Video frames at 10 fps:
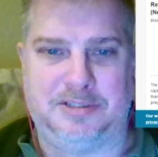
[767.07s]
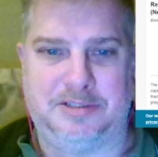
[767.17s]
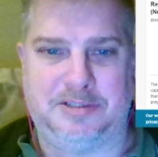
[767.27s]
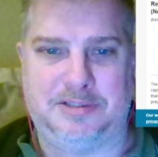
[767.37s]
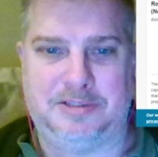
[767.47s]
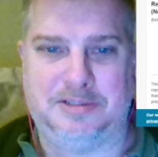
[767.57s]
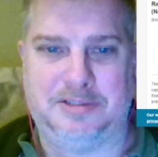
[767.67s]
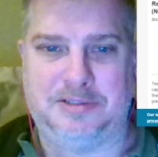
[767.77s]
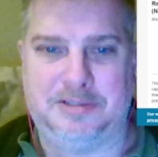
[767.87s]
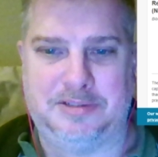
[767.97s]

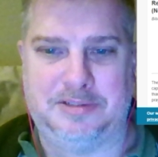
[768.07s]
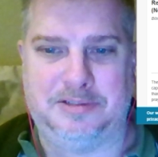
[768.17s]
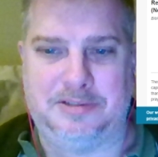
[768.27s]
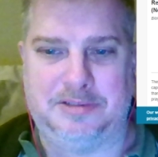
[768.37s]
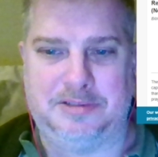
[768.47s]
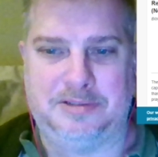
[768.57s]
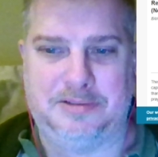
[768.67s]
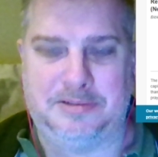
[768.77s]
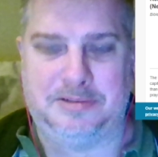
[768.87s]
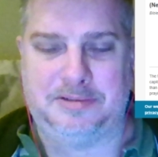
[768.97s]

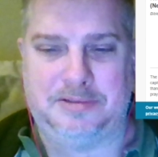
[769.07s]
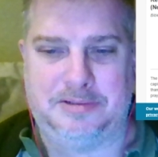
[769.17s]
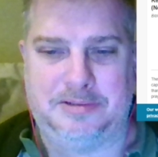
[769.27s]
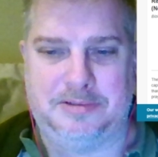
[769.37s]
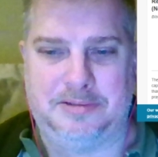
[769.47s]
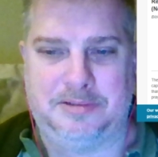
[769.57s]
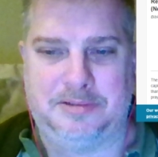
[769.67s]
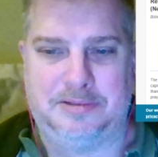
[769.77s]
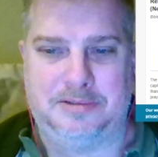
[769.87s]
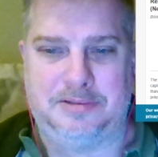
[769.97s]

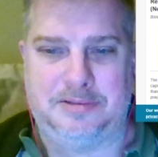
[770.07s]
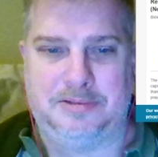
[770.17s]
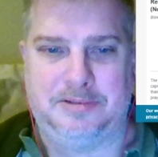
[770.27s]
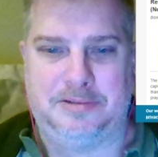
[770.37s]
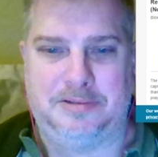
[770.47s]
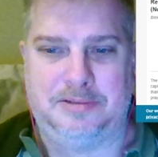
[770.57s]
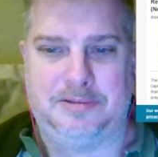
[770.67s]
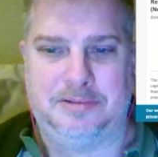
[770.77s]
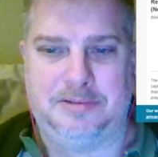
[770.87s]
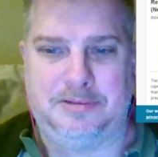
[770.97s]

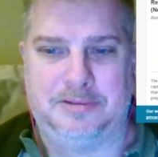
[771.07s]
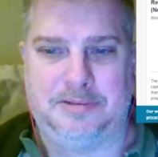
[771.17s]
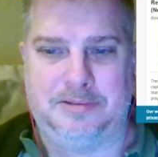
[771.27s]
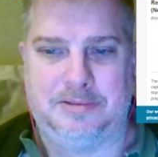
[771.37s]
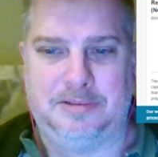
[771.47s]
Nobody speaks.